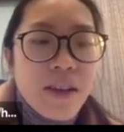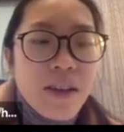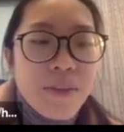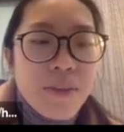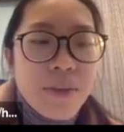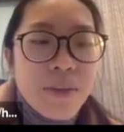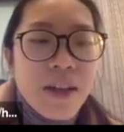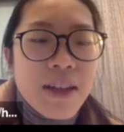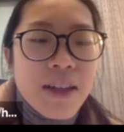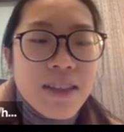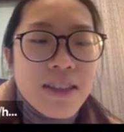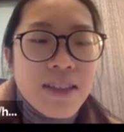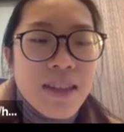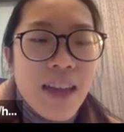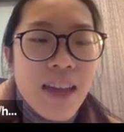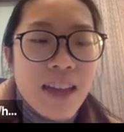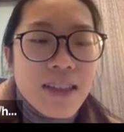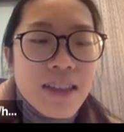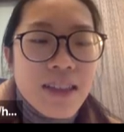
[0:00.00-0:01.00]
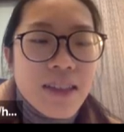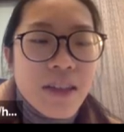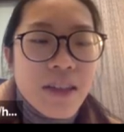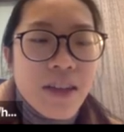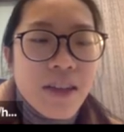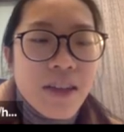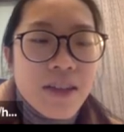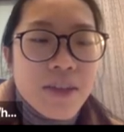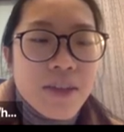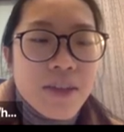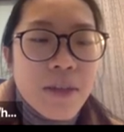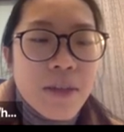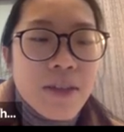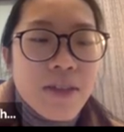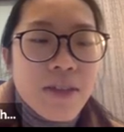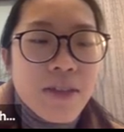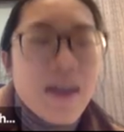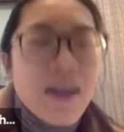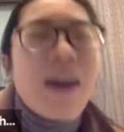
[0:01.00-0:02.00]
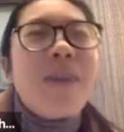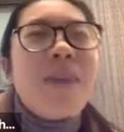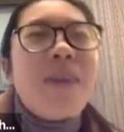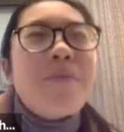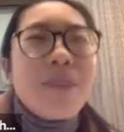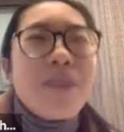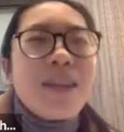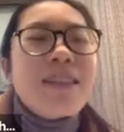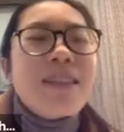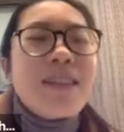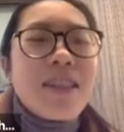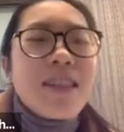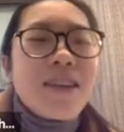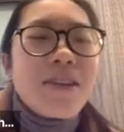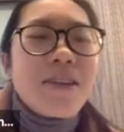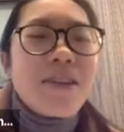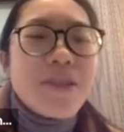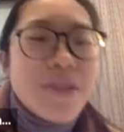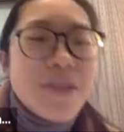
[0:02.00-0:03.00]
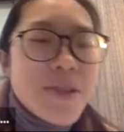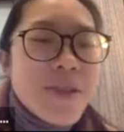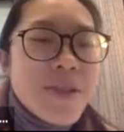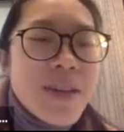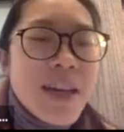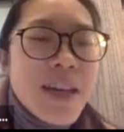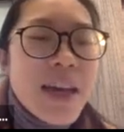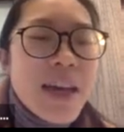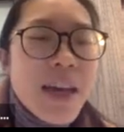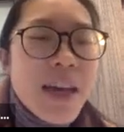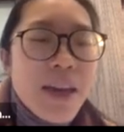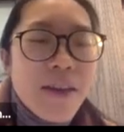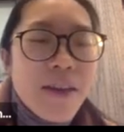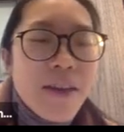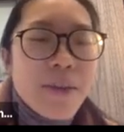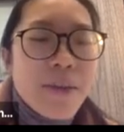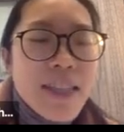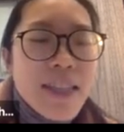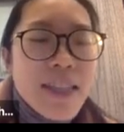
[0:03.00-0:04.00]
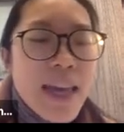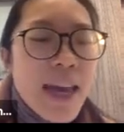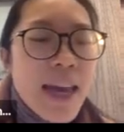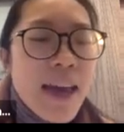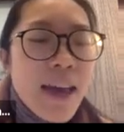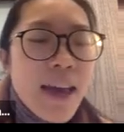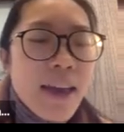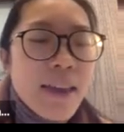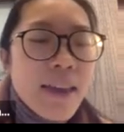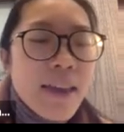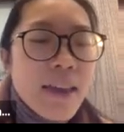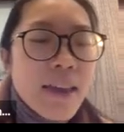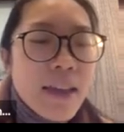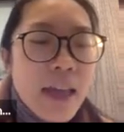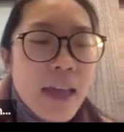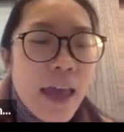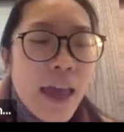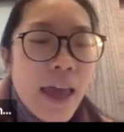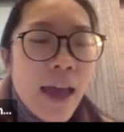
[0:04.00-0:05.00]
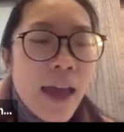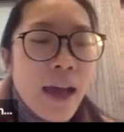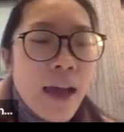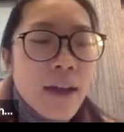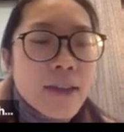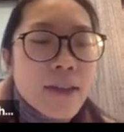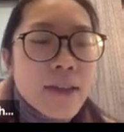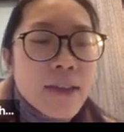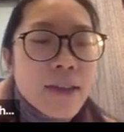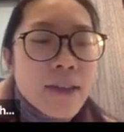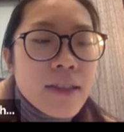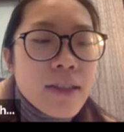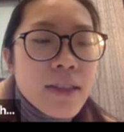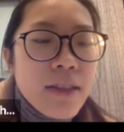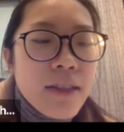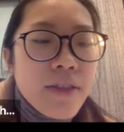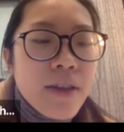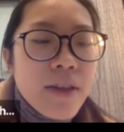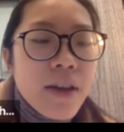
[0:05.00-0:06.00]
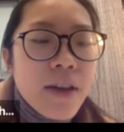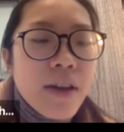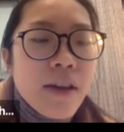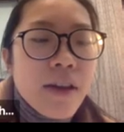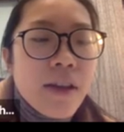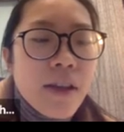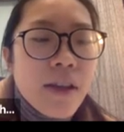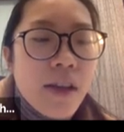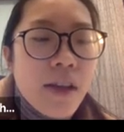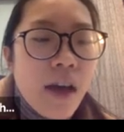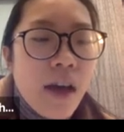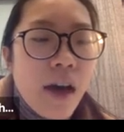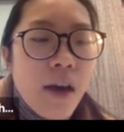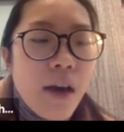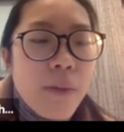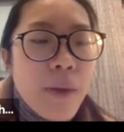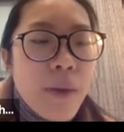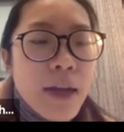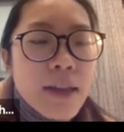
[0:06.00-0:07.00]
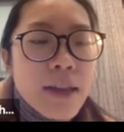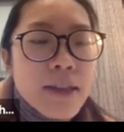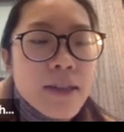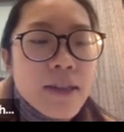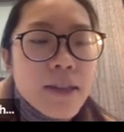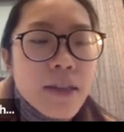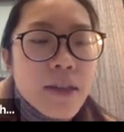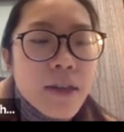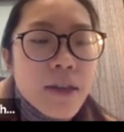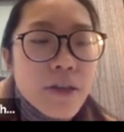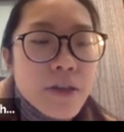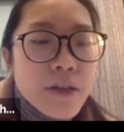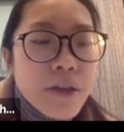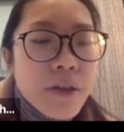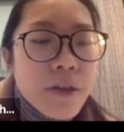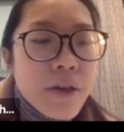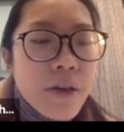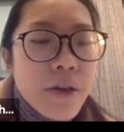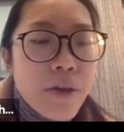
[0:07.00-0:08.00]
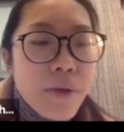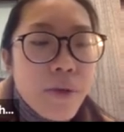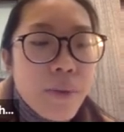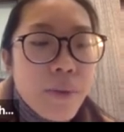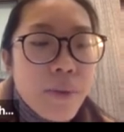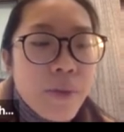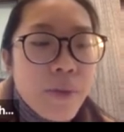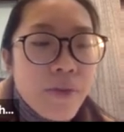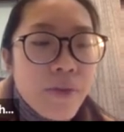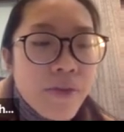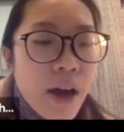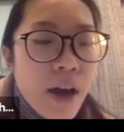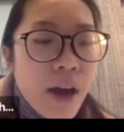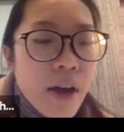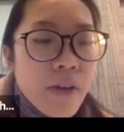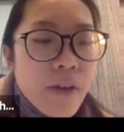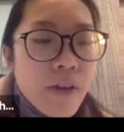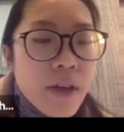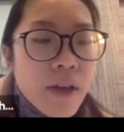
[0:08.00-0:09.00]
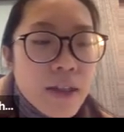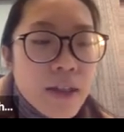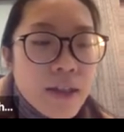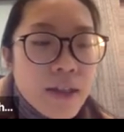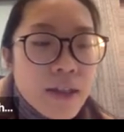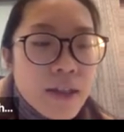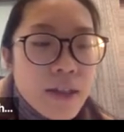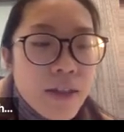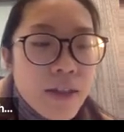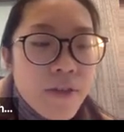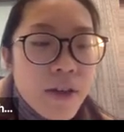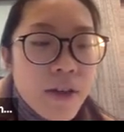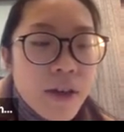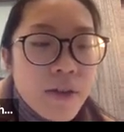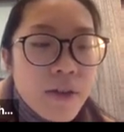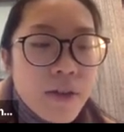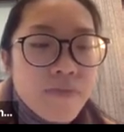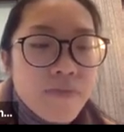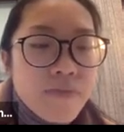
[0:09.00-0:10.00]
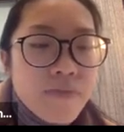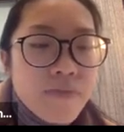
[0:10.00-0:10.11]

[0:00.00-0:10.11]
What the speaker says: plus x equals plus equals 3, it will be 10, and 7 minus equal 2, it will be 5, 7